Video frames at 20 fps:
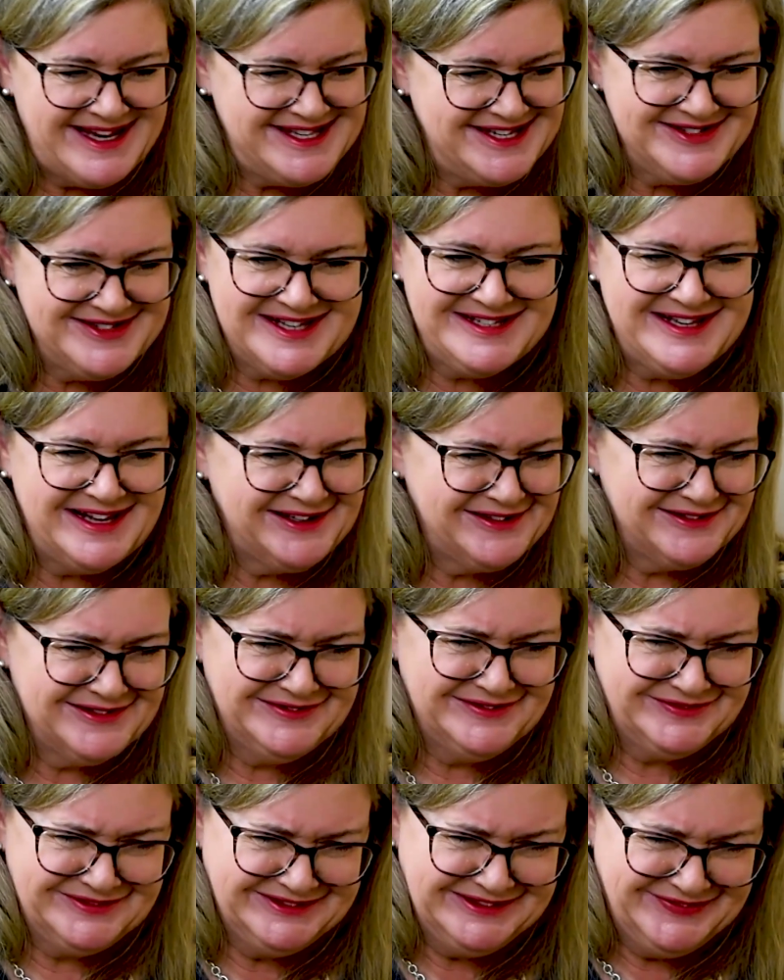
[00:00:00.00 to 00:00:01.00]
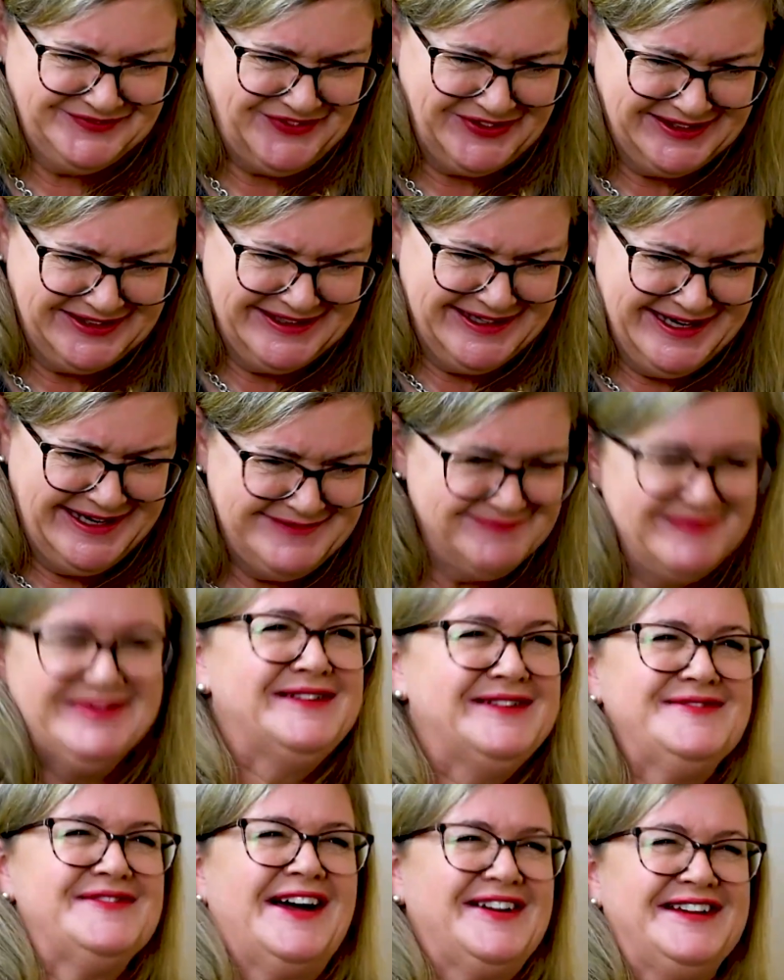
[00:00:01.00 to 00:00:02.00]
You're sitting there going, I fucking hate
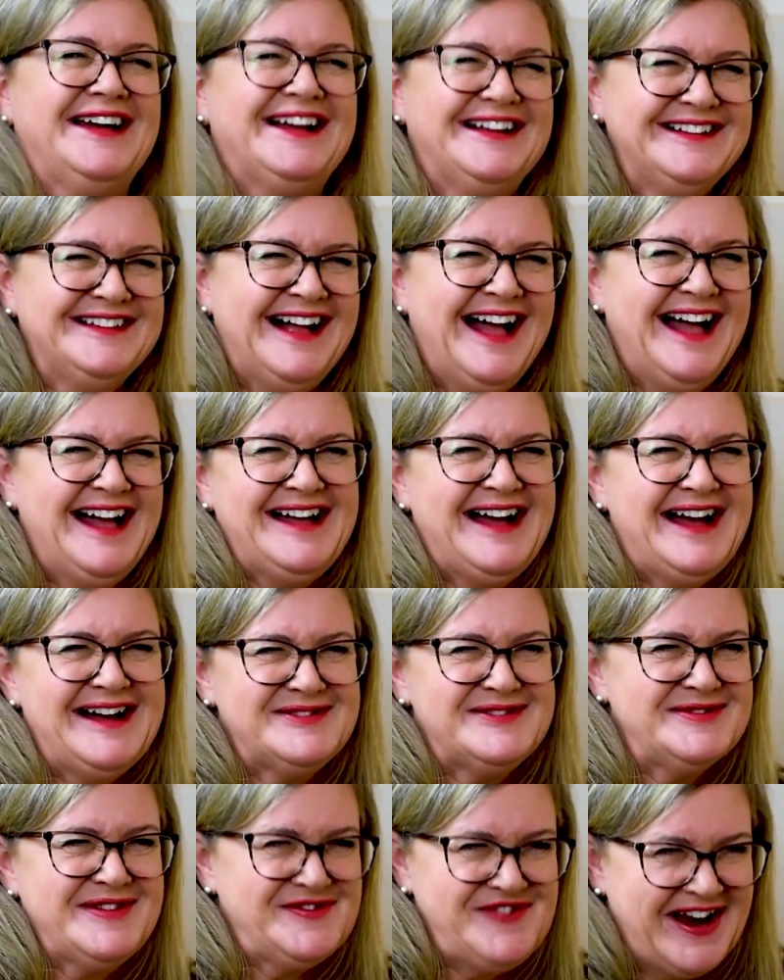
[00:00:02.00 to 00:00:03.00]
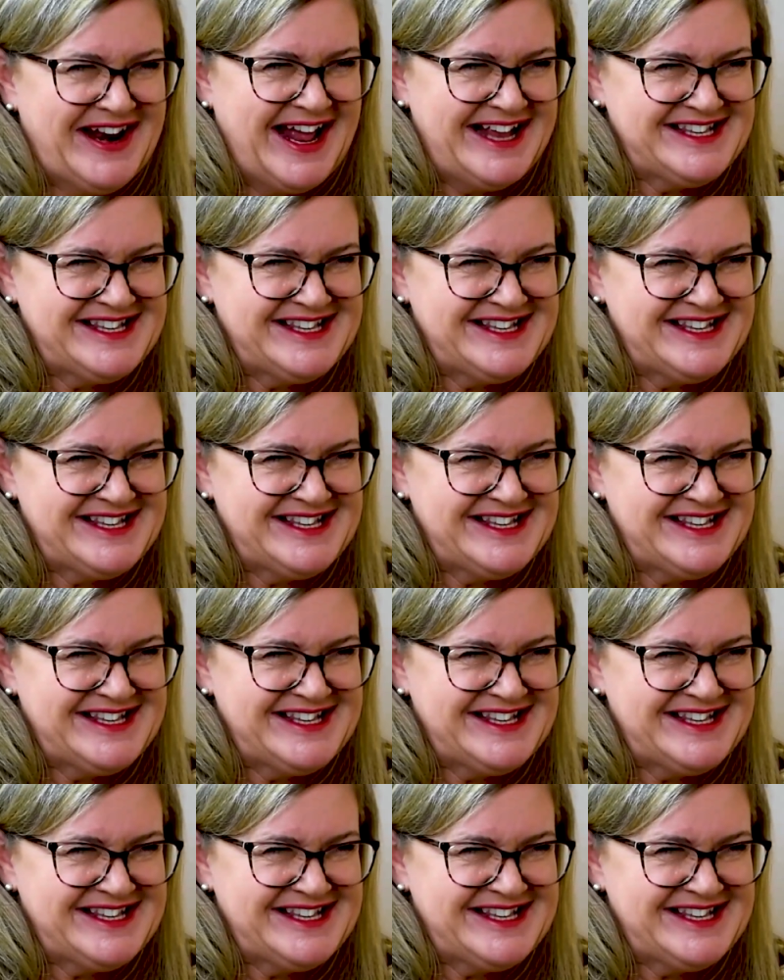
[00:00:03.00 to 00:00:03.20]
doing finance